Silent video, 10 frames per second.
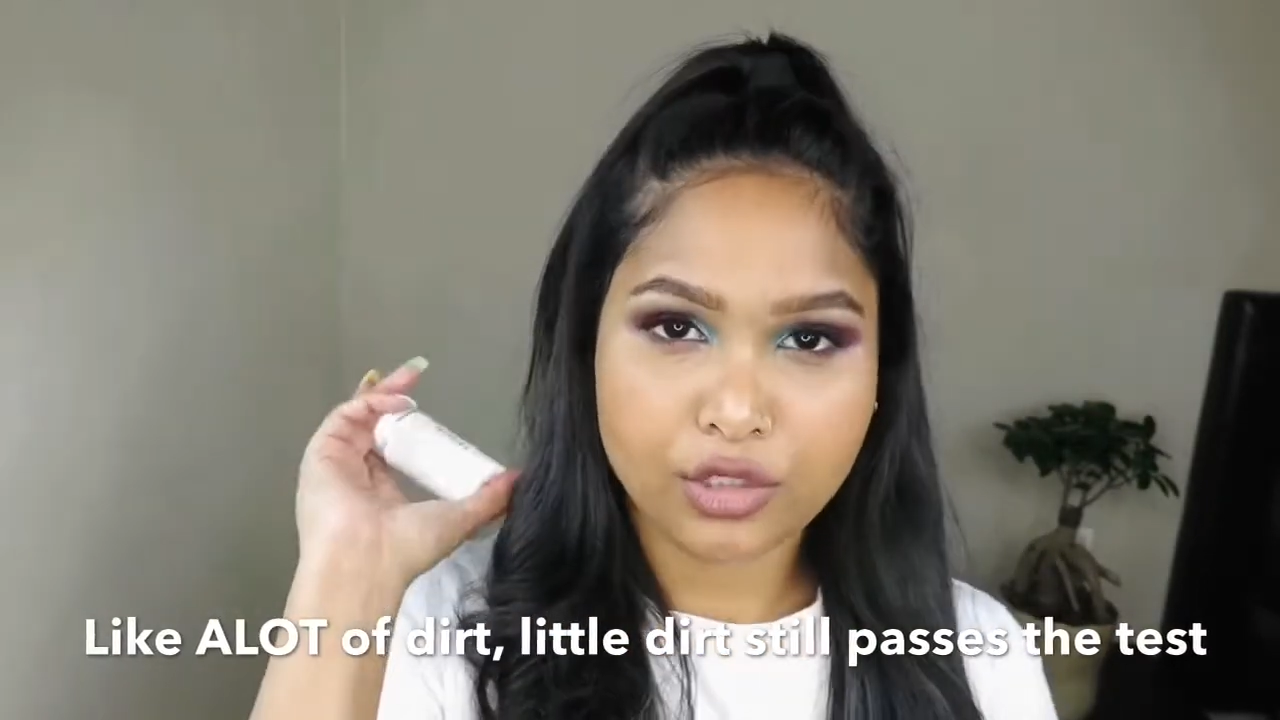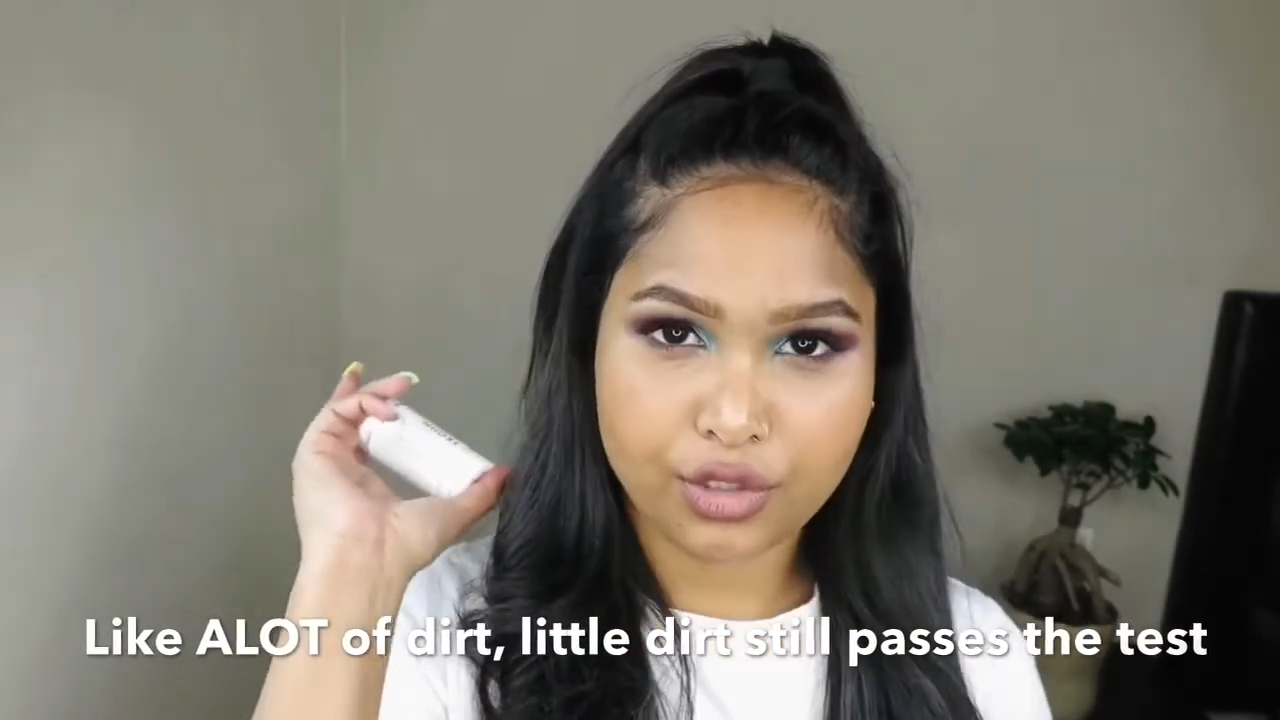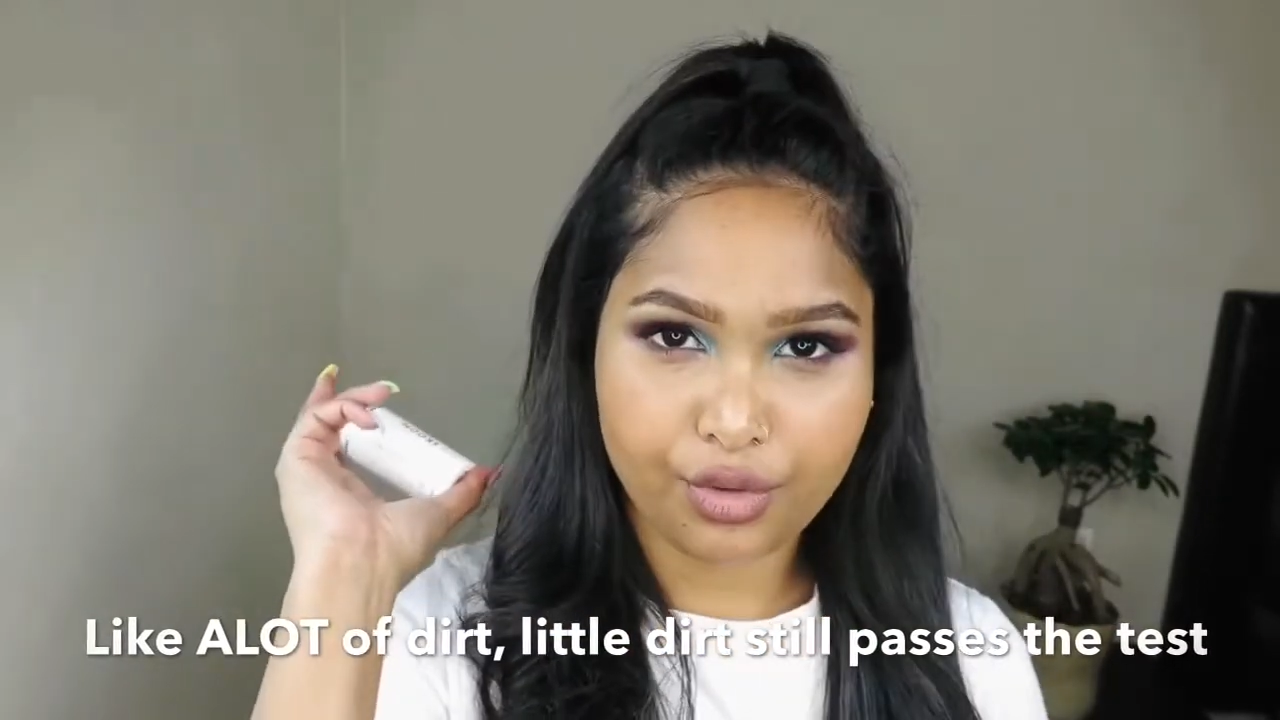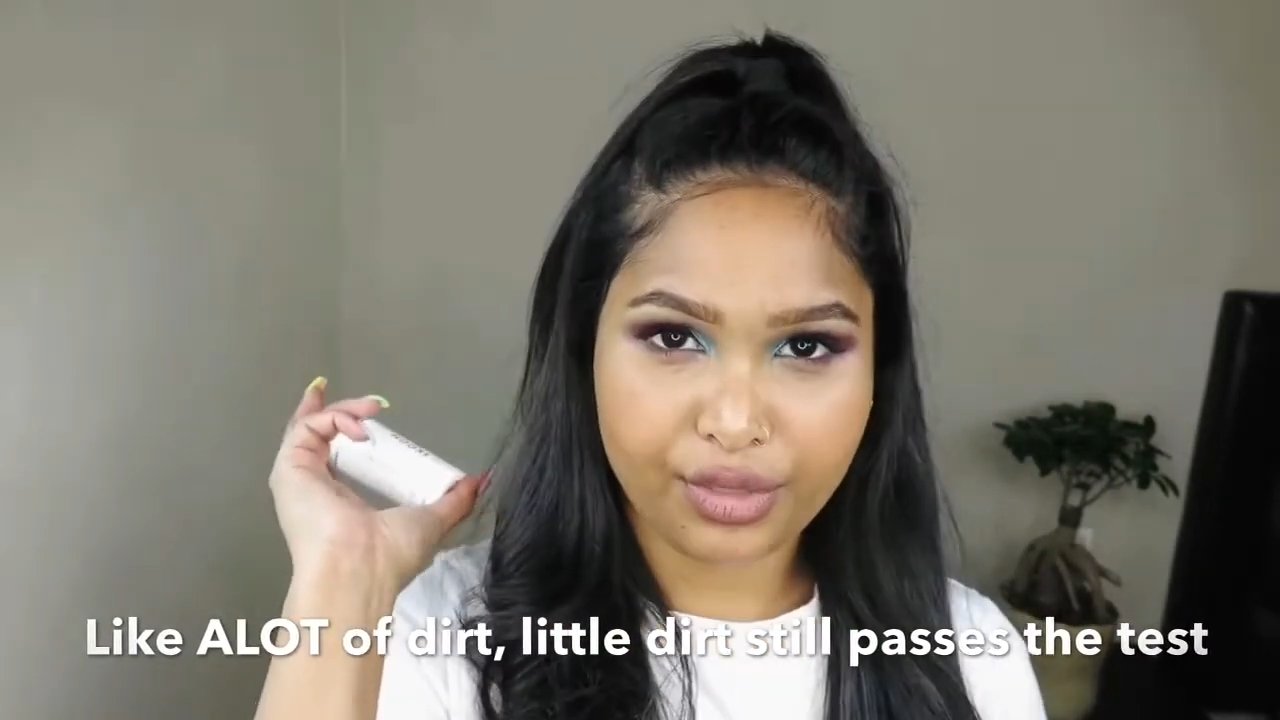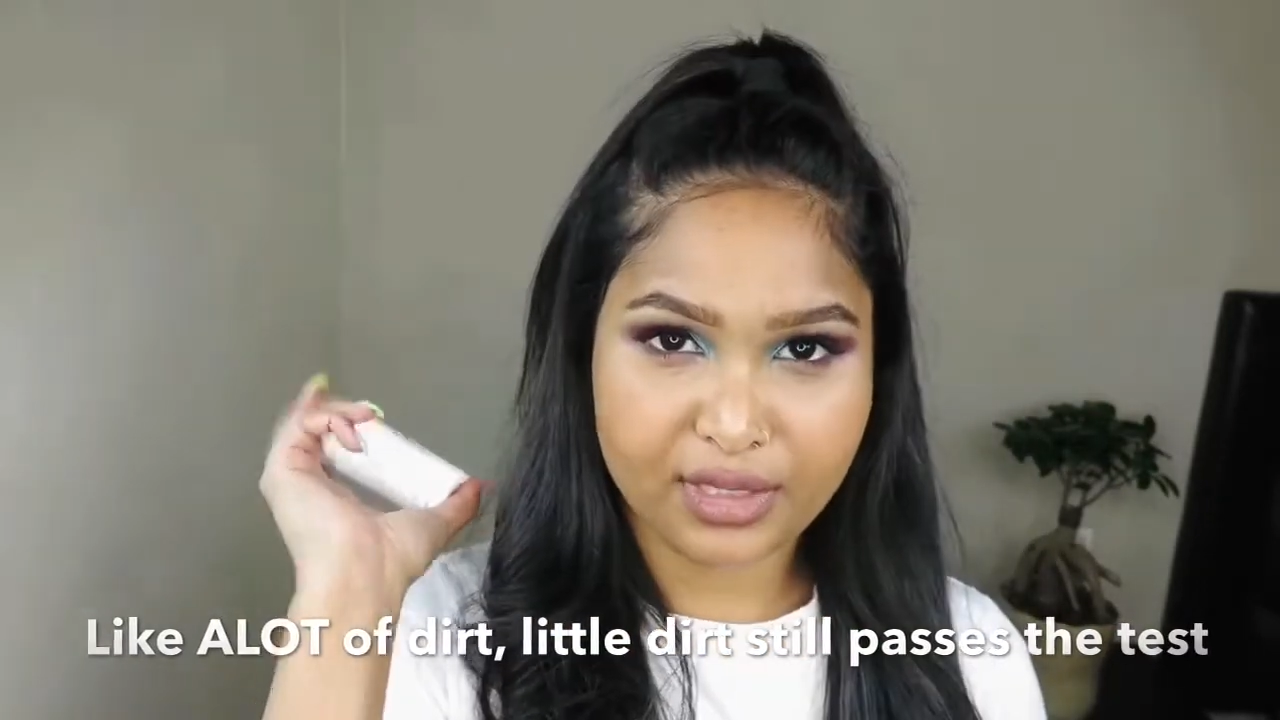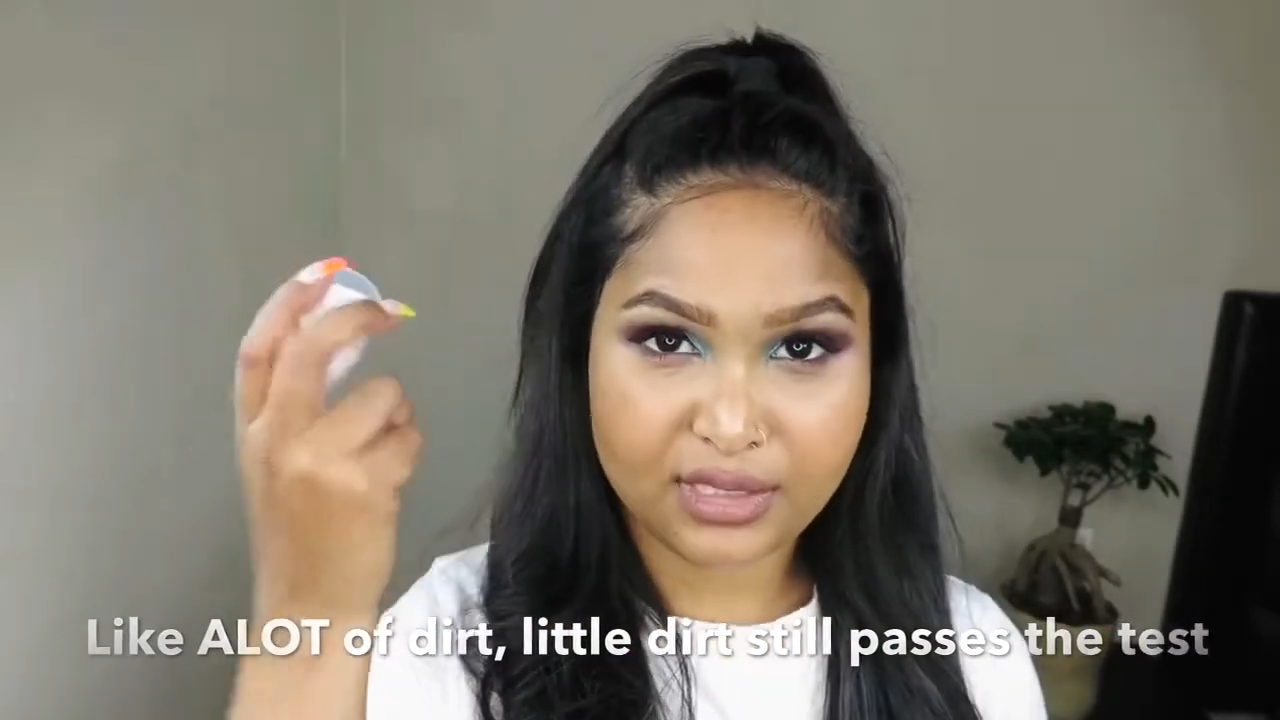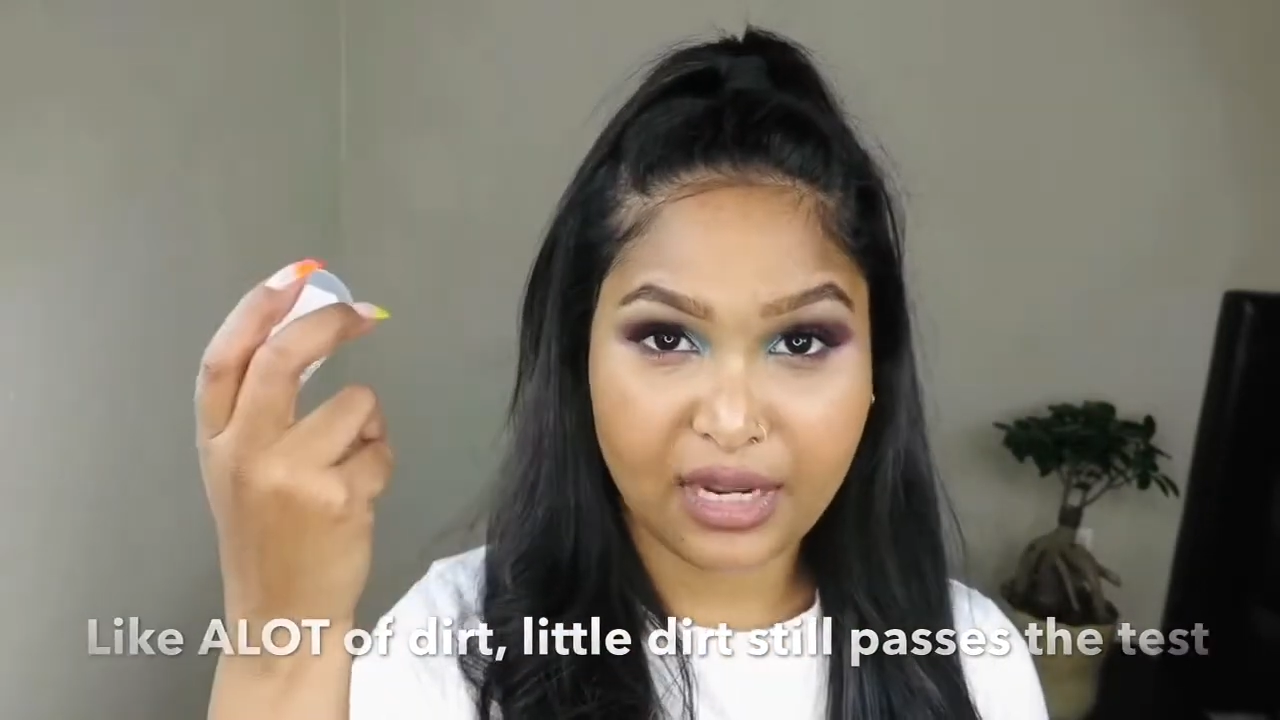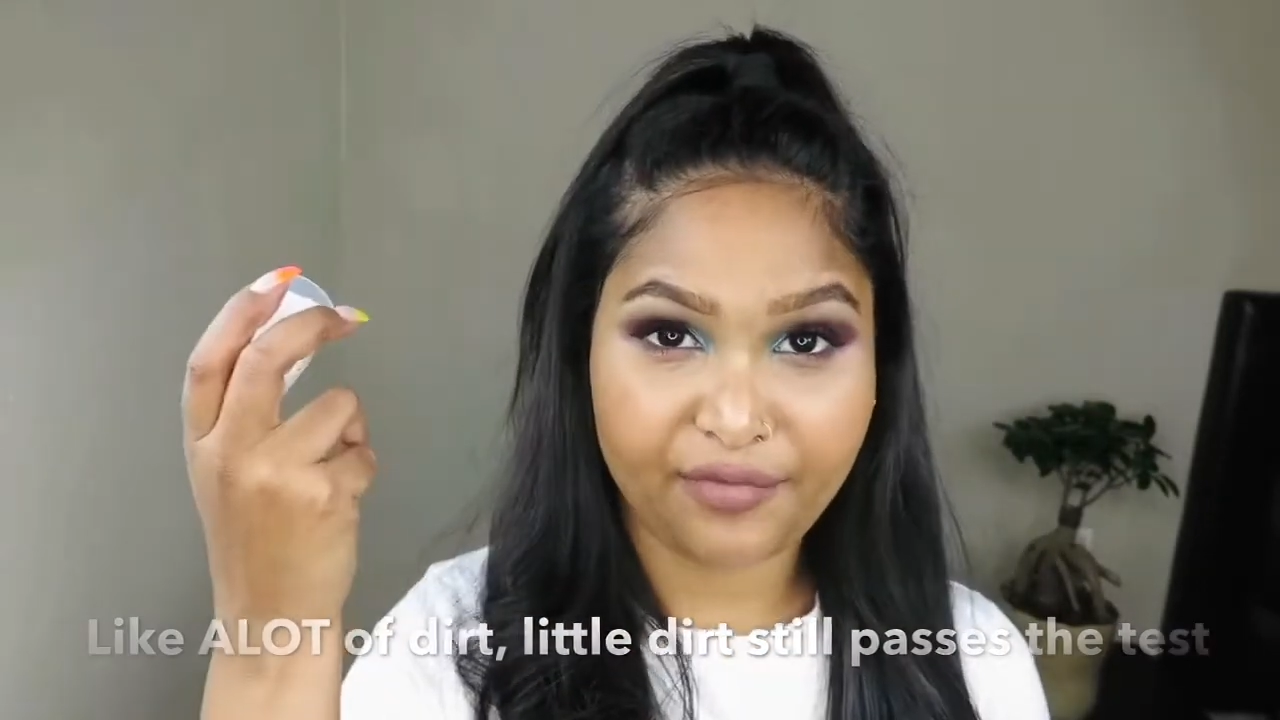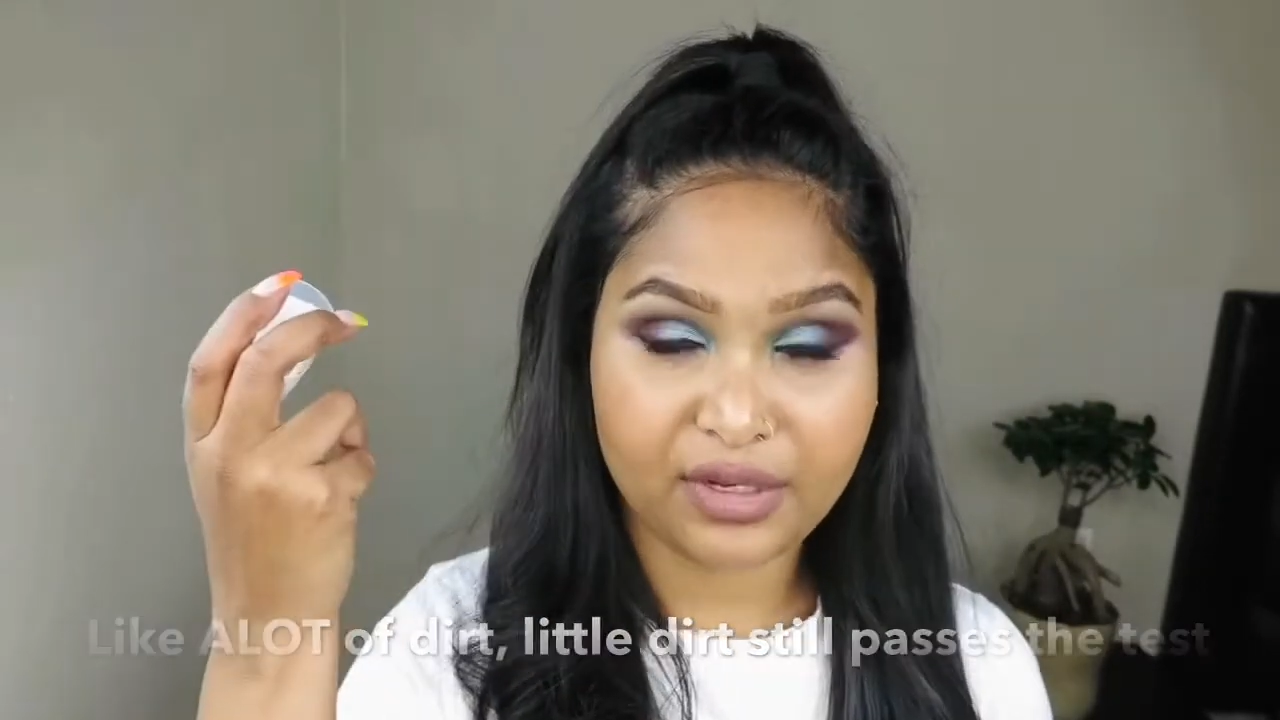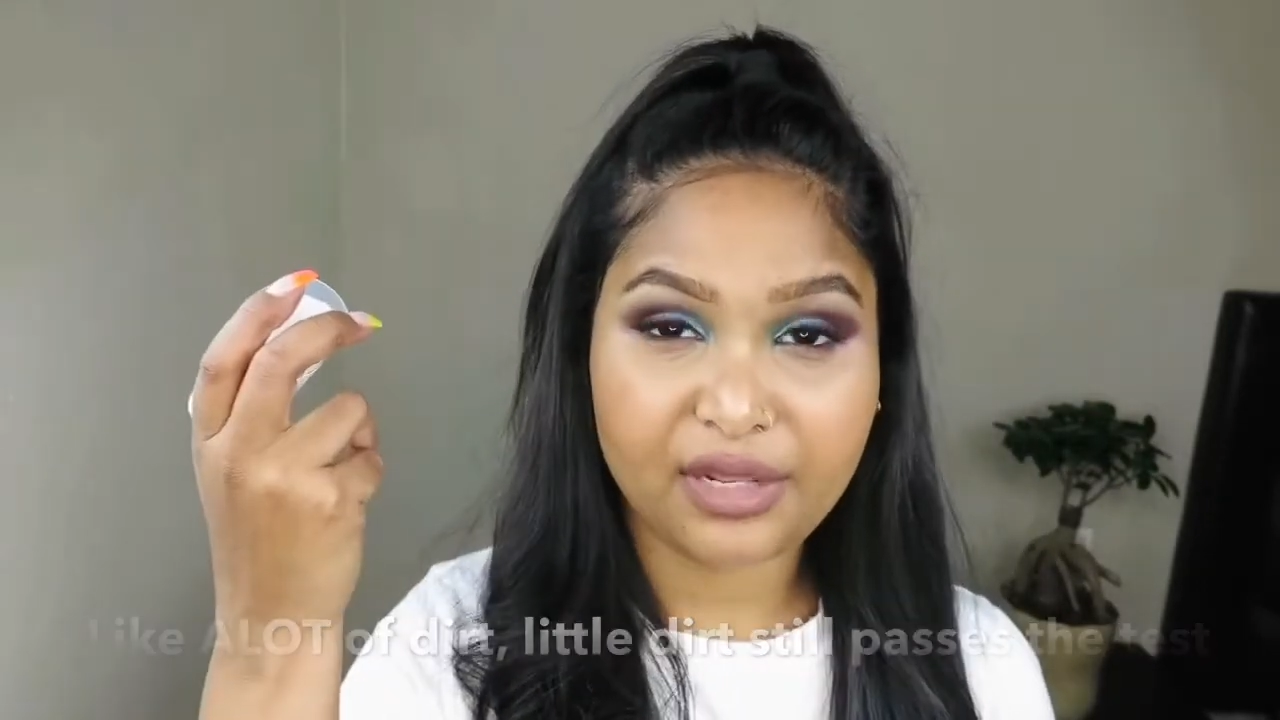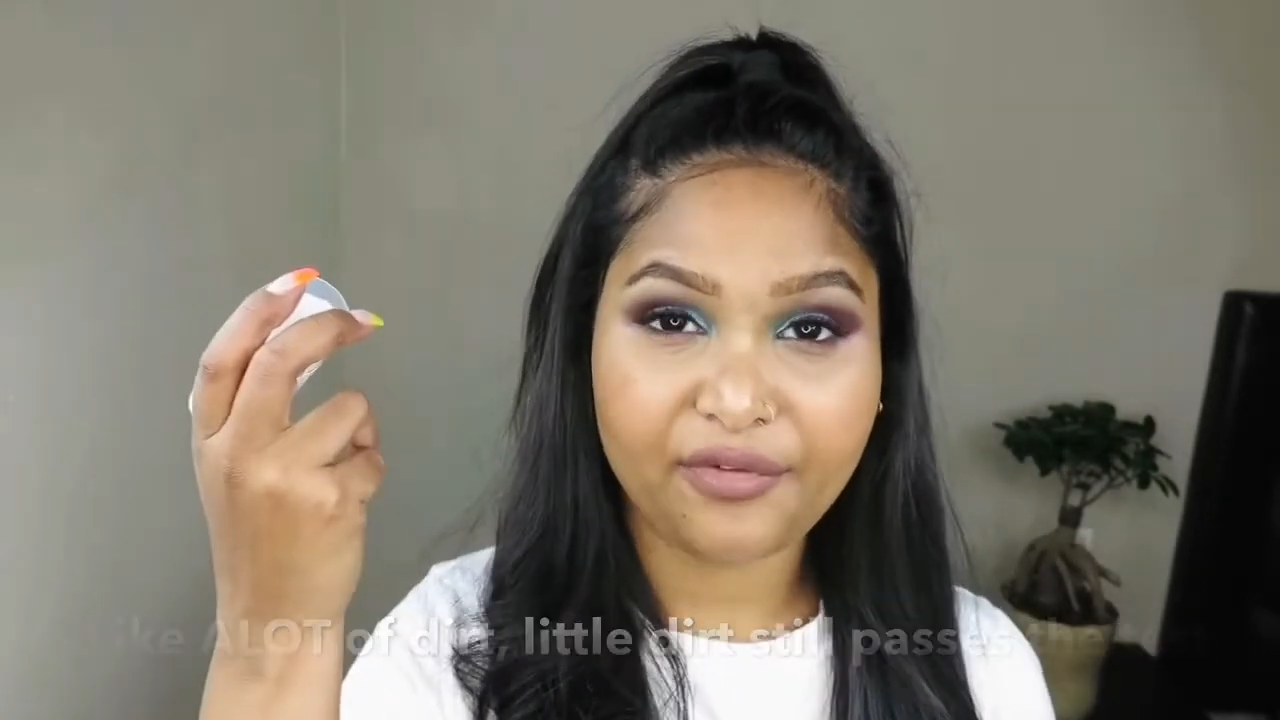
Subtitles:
So this definitely